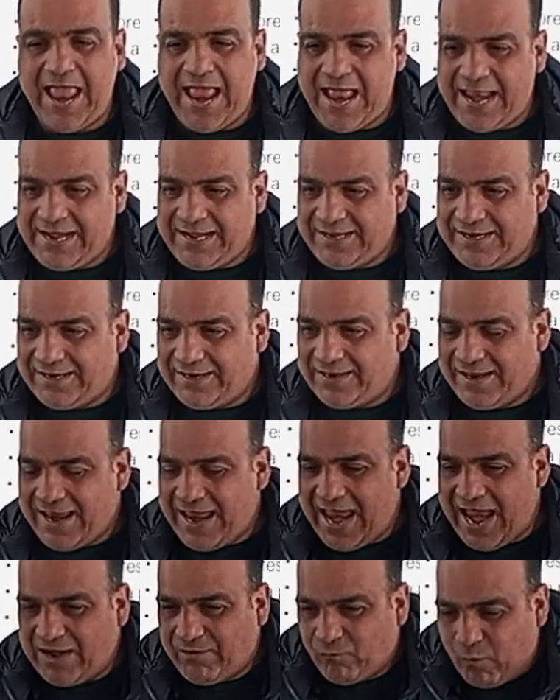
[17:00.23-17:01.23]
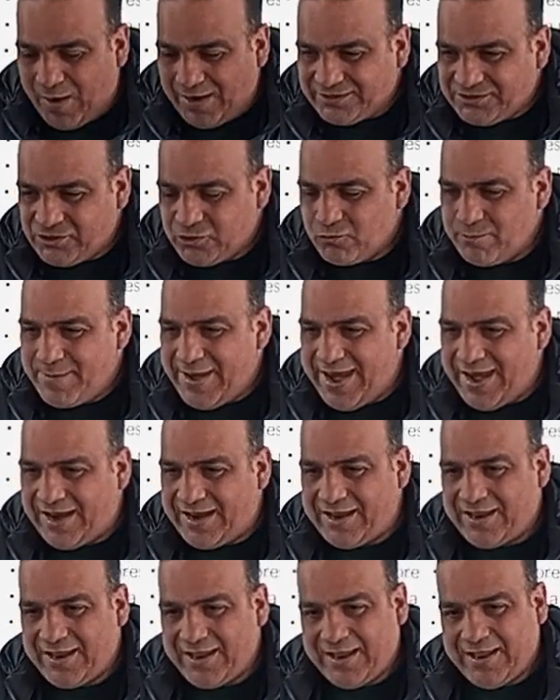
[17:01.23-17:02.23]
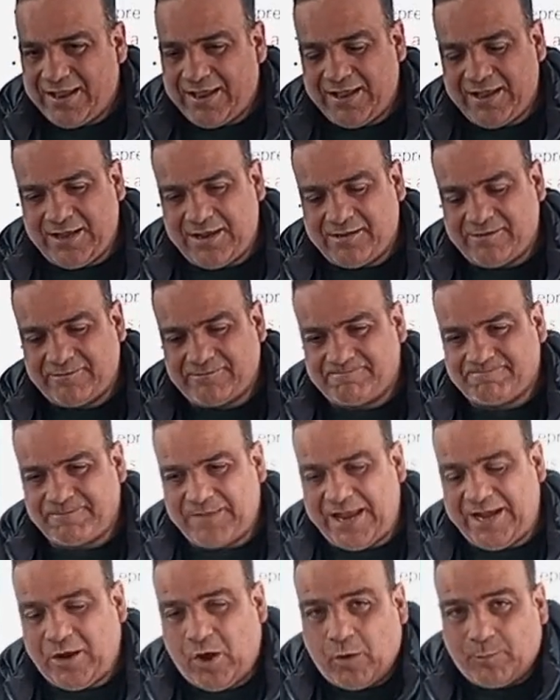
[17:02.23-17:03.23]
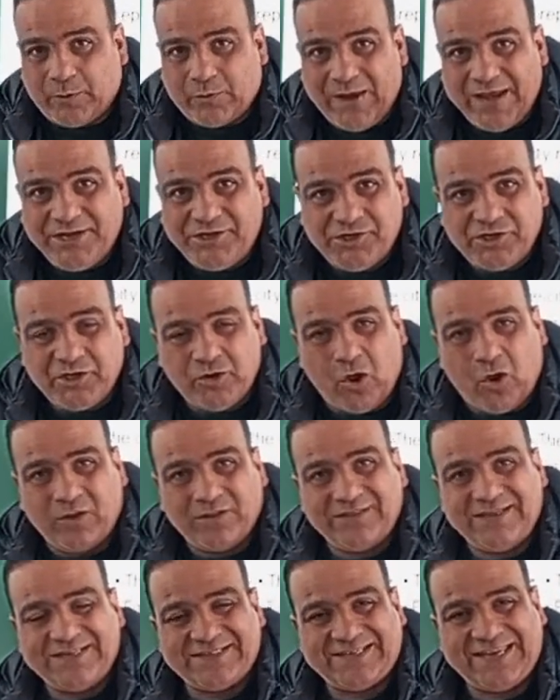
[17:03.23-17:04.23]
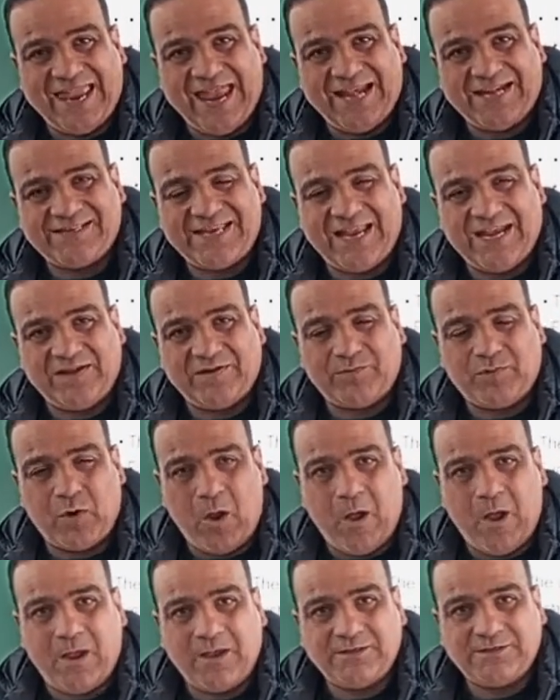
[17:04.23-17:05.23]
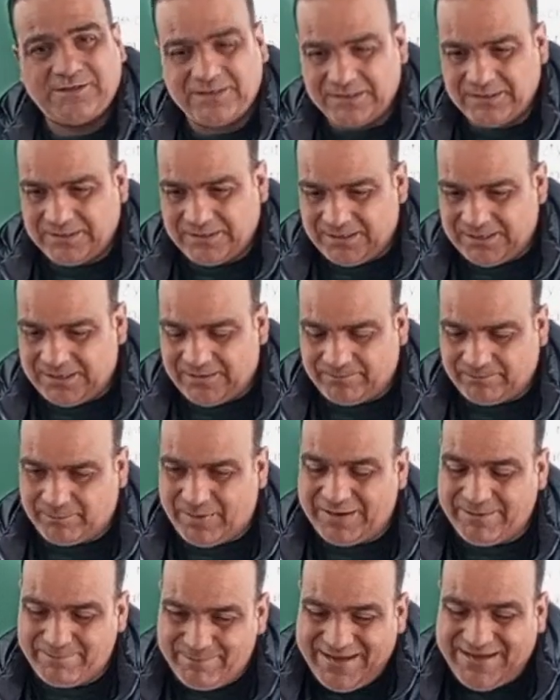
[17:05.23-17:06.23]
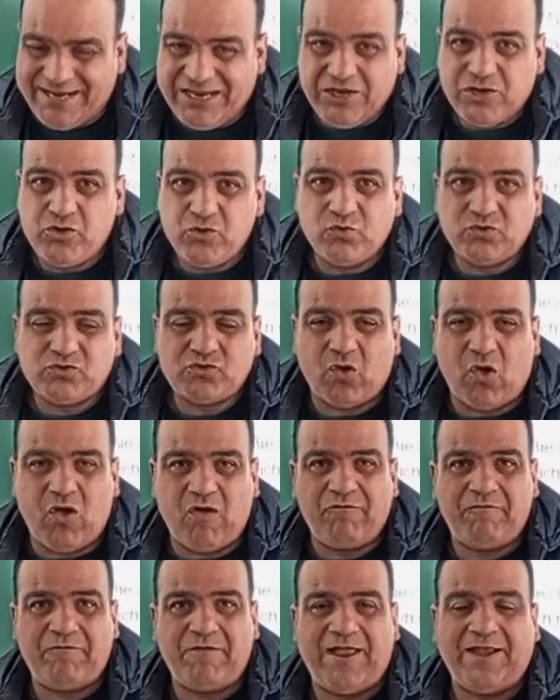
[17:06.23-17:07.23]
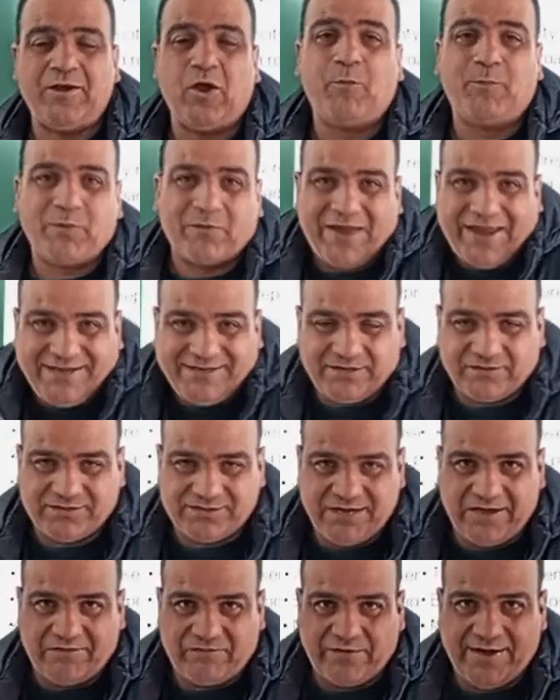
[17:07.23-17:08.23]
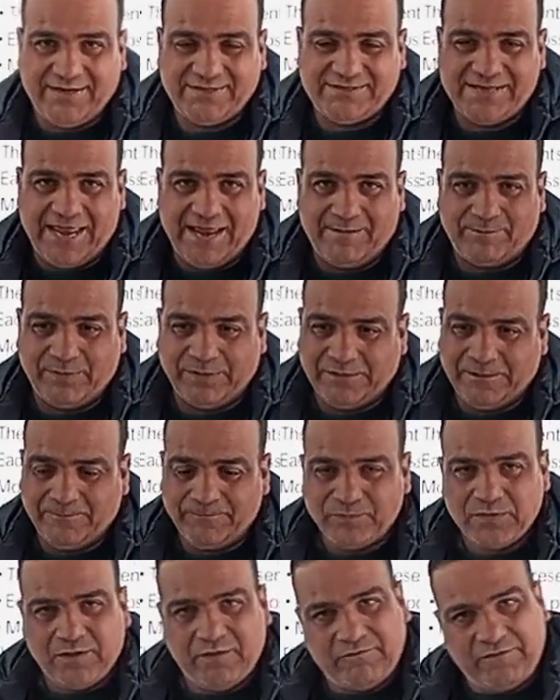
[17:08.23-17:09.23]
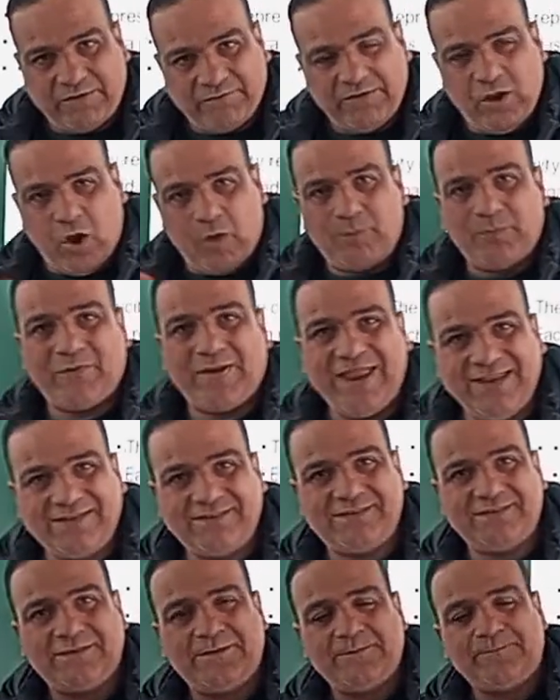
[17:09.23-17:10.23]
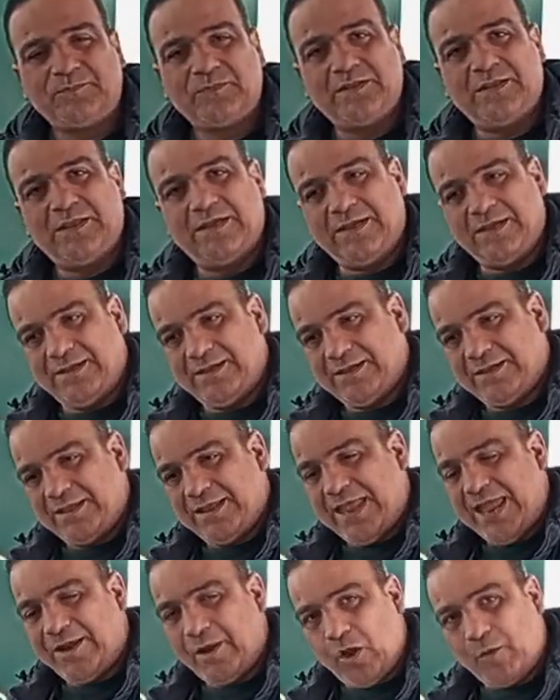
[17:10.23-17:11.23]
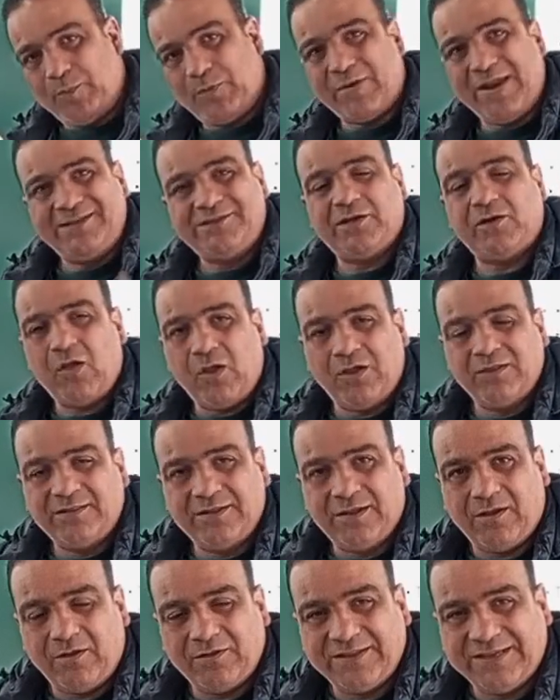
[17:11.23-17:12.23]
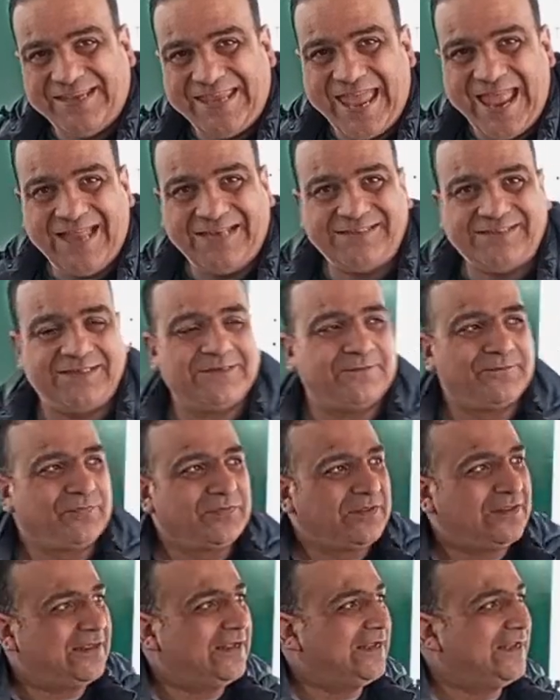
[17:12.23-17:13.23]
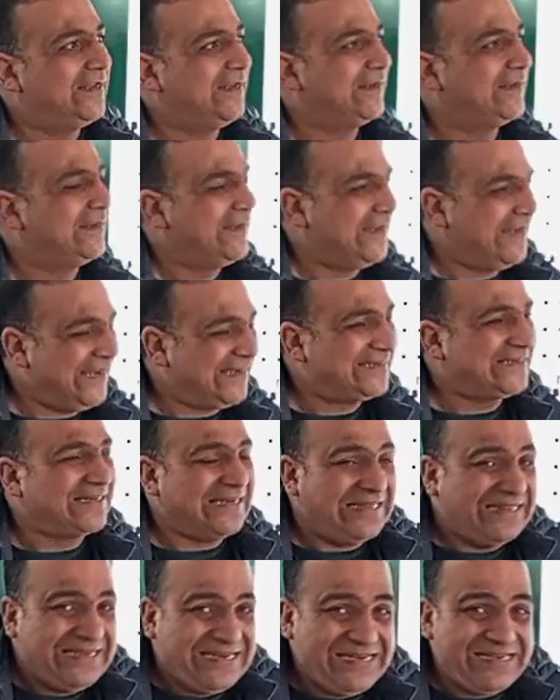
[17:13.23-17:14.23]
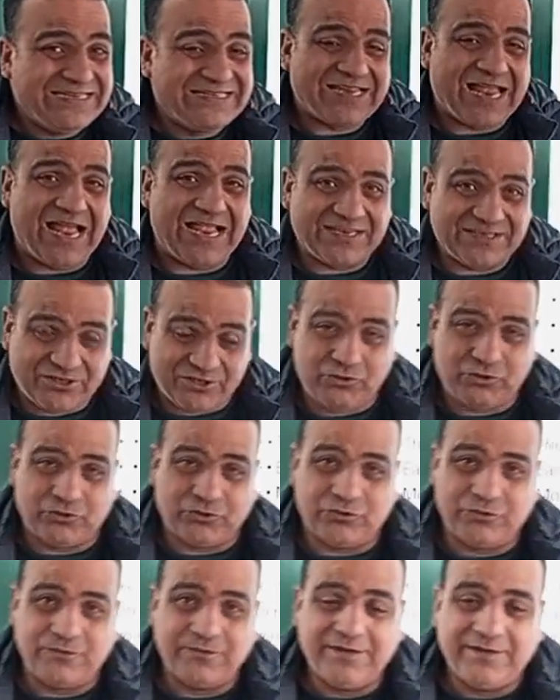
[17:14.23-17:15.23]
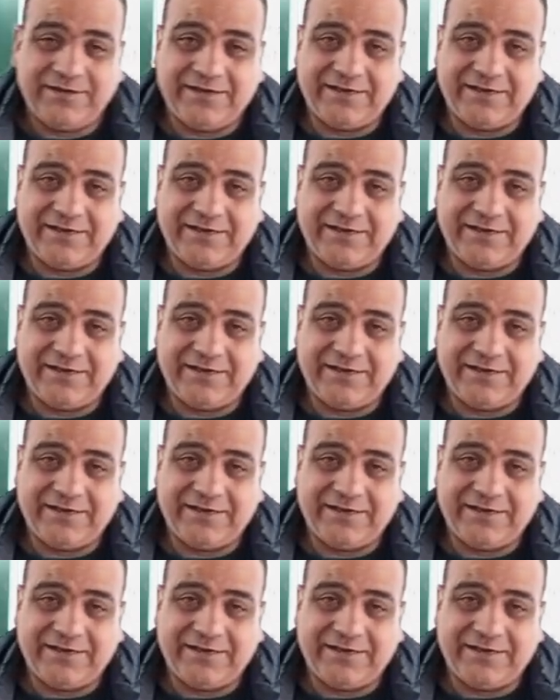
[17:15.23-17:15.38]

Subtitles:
and once you make an operation on these cats and bras by making use of an operator, say for example, when we operate an operator on the cat, it leads us to